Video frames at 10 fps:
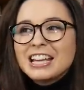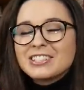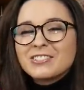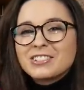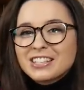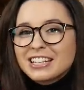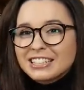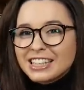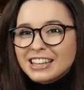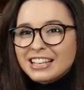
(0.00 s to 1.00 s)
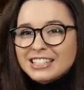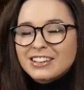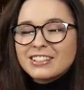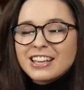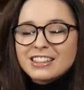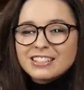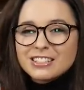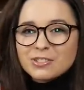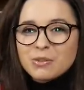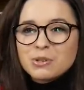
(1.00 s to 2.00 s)
So I'm just gonna link that down in the
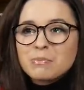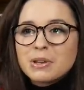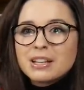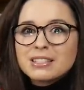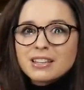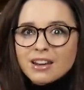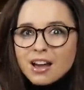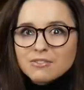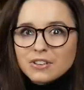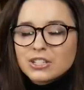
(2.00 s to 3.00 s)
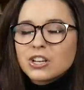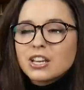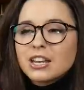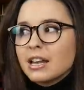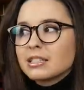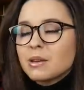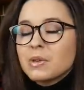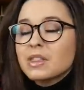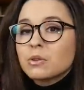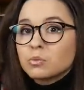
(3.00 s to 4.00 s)
description, but it's a nonfiction. It's
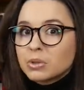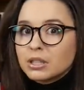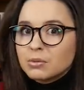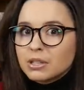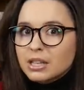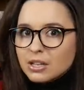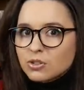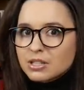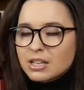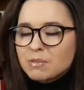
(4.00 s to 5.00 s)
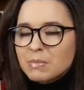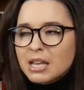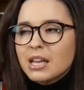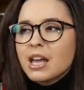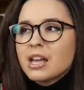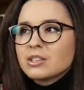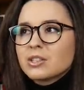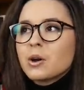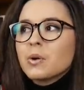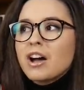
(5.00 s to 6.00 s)
something that really, really interested me.
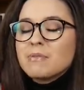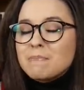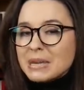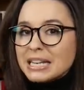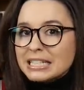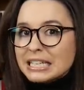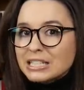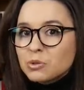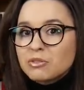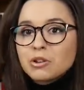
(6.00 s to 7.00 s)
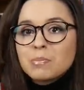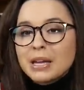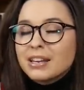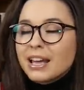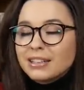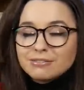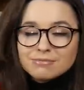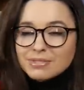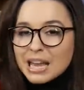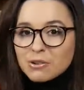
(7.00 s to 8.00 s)
So I've been meaning to get to it for a bit, and
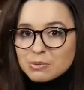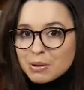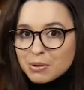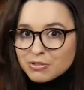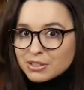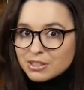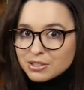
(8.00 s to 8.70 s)
now is my perfect